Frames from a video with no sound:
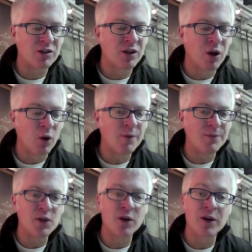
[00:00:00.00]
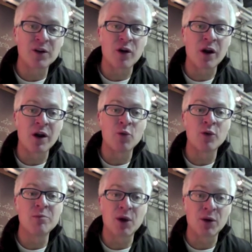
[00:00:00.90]
you know what, you ought to try
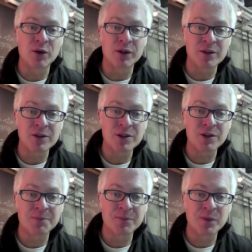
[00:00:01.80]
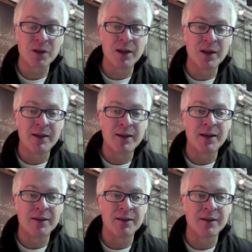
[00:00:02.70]
rebarreling this.
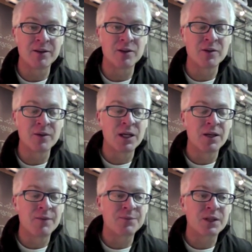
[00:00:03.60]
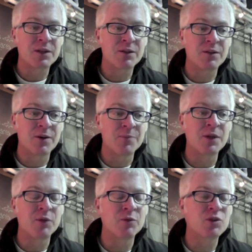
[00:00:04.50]
And
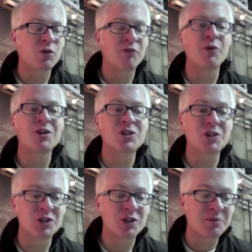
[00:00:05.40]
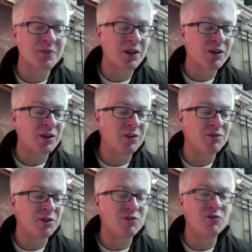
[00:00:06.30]
so, for instance,
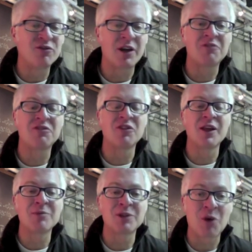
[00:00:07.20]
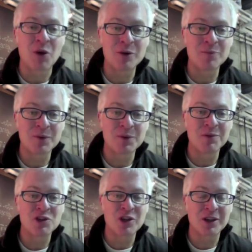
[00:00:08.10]
if you've had Flaming Heart,
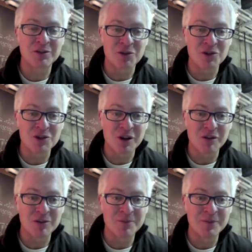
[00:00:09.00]
the second version of it,